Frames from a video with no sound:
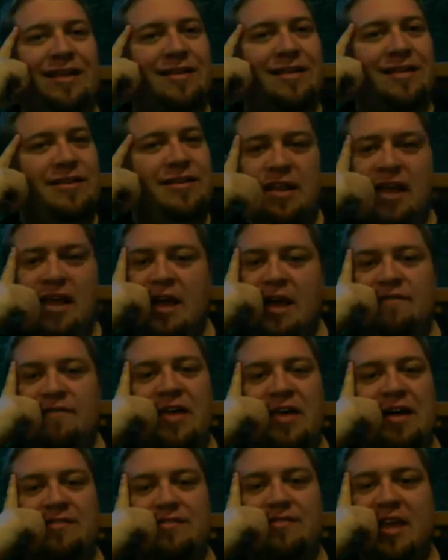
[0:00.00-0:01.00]
I didn't have
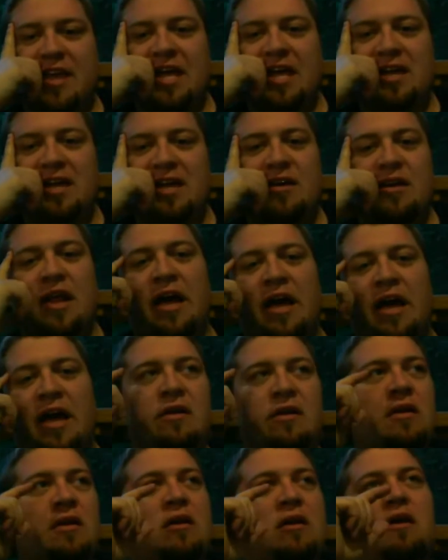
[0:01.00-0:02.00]
that scan done.
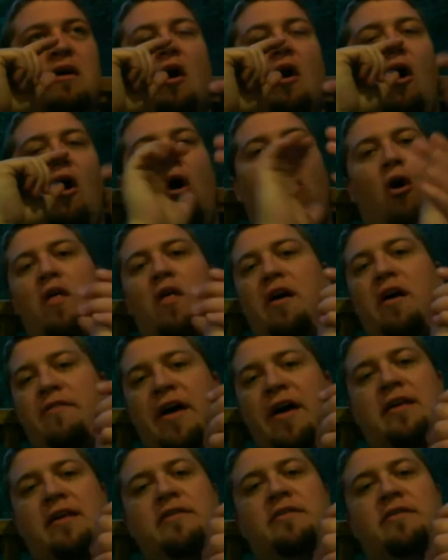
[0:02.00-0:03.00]
I all I've
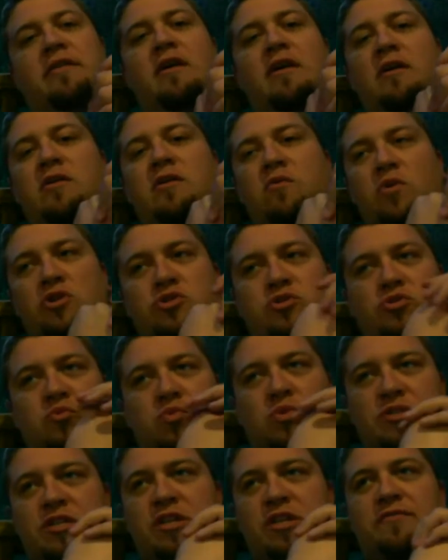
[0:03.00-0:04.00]
had done, which
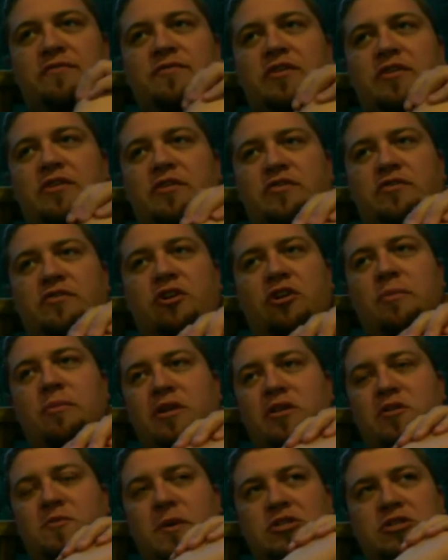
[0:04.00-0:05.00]
was enough to
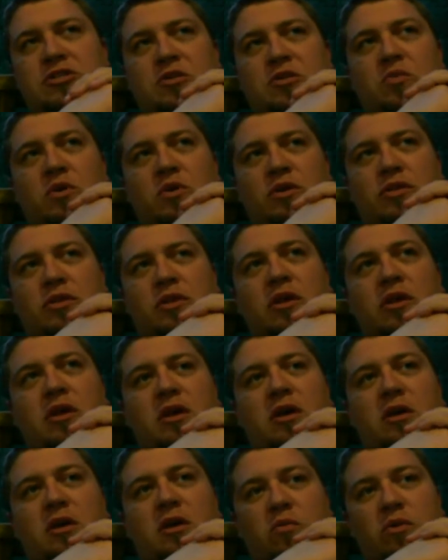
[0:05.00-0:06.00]
determine, especially with
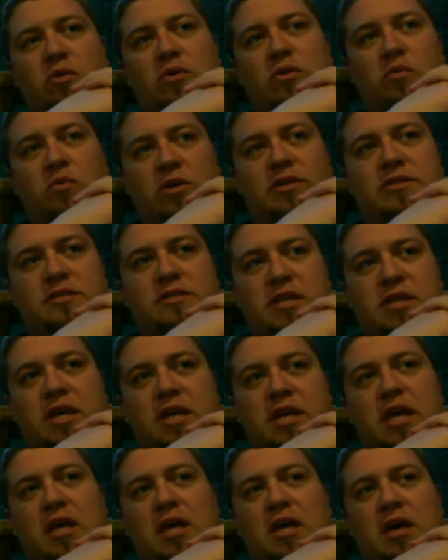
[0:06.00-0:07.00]
what was
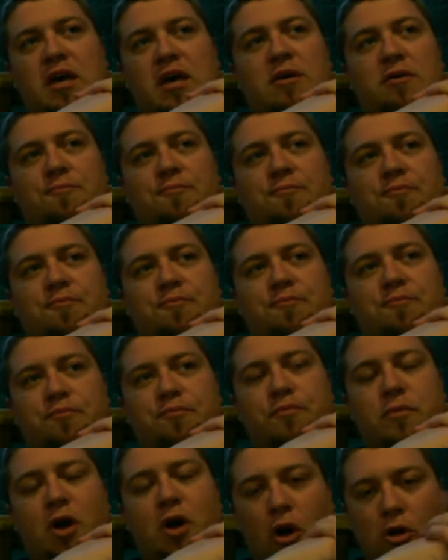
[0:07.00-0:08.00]
the
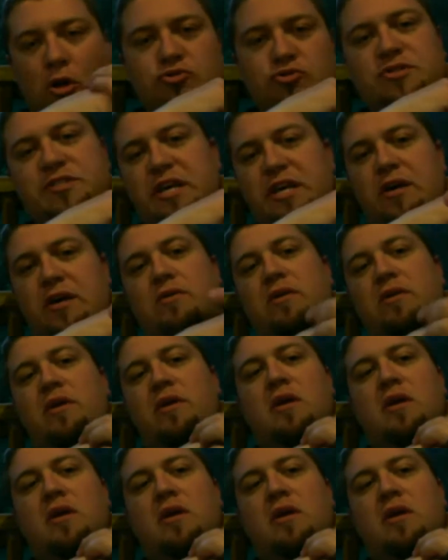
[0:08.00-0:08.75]
ultrasound.